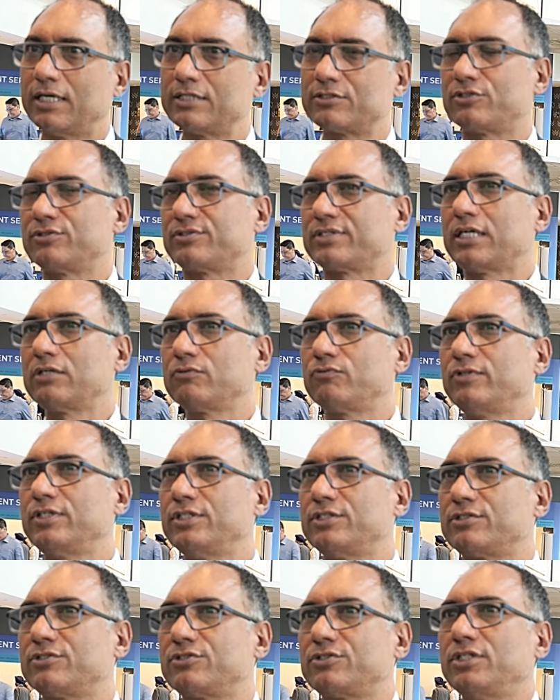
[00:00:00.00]
As a result,
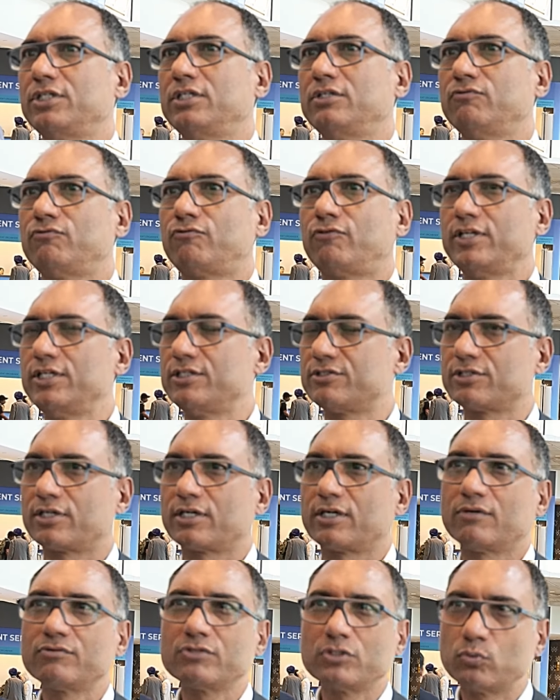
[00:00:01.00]
we see fleets
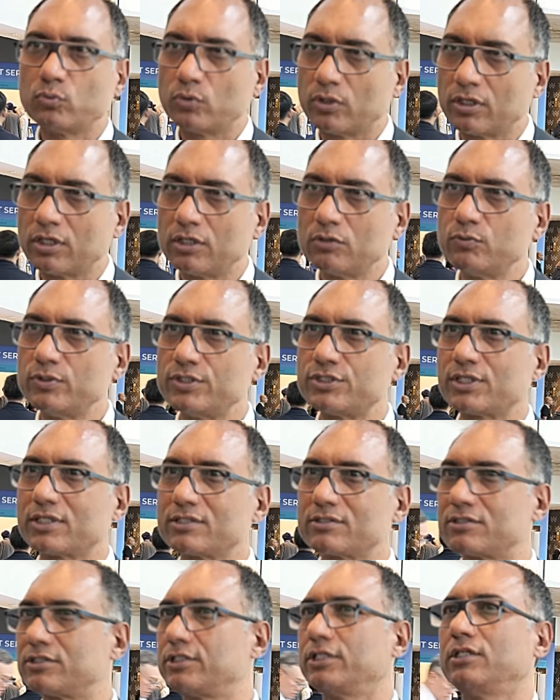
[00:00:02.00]
around the world which
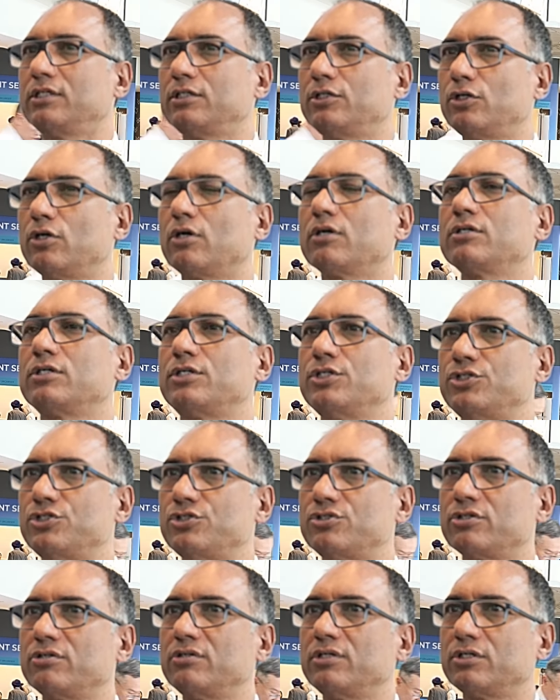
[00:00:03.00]
are still not
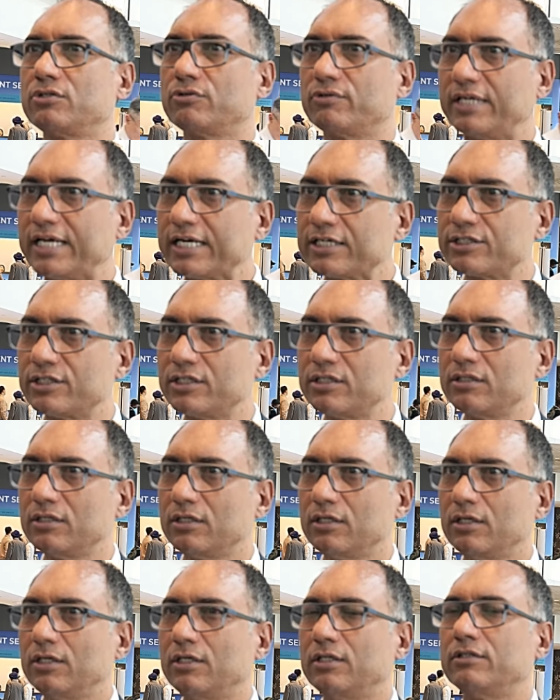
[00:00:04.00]
digitally connected.
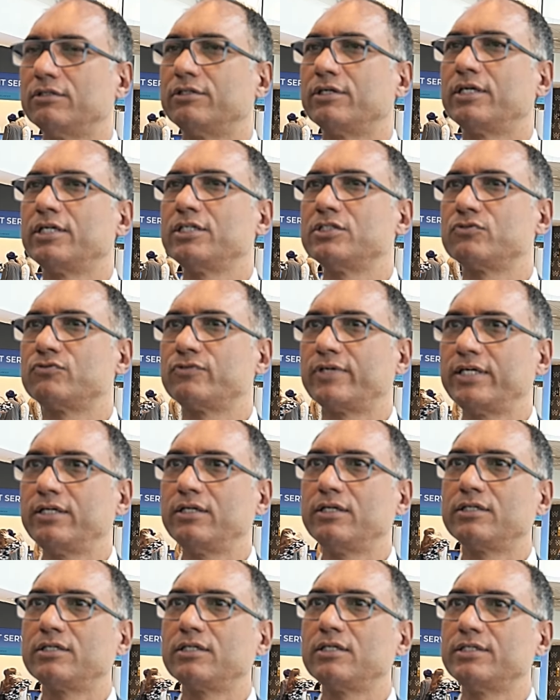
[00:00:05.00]
There is very
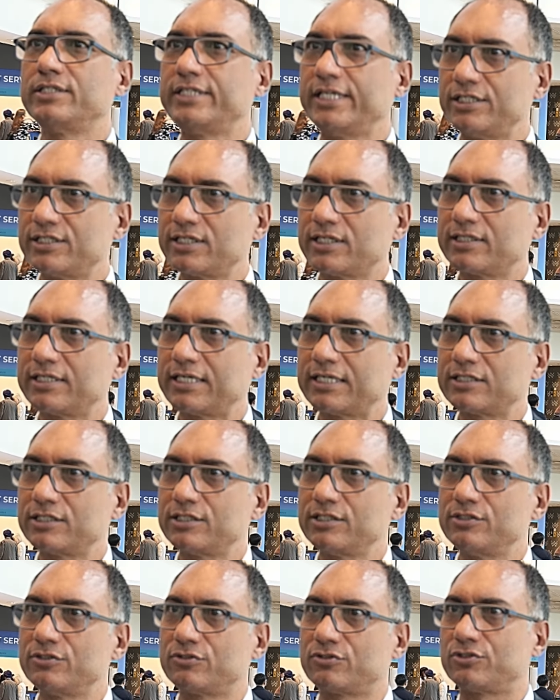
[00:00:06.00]
little data that
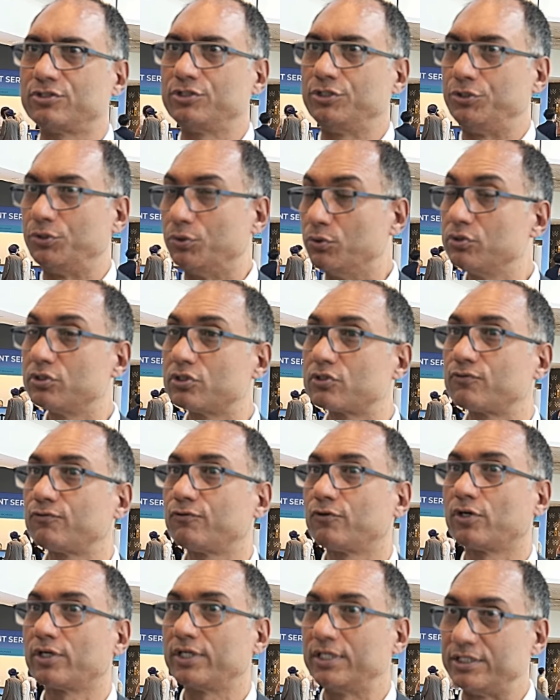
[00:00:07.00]
is used
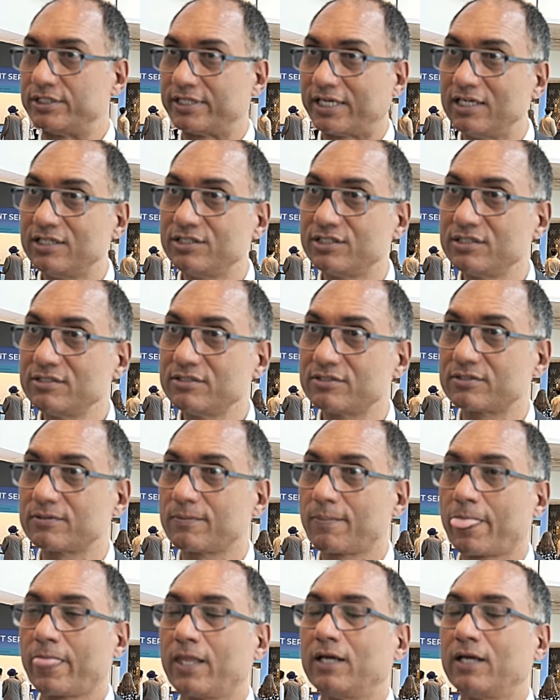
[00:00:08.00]
for intelligence.